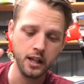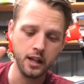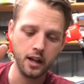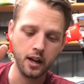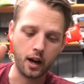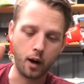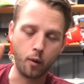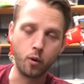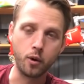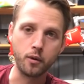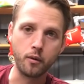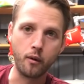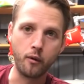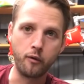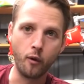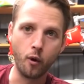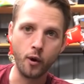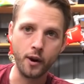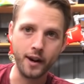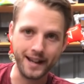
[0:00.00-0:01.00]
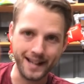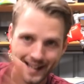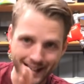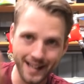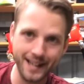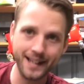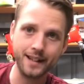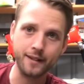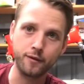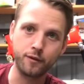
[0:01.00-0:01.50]
I want to avoid
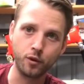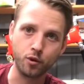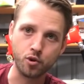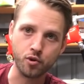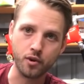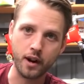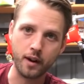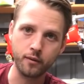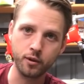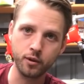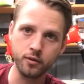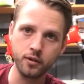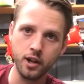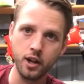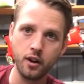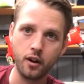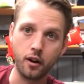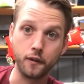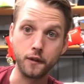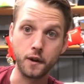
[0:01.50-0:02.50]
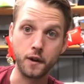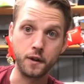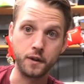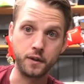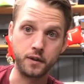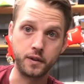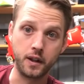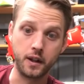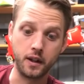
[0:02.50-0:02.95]
hitting full travel on those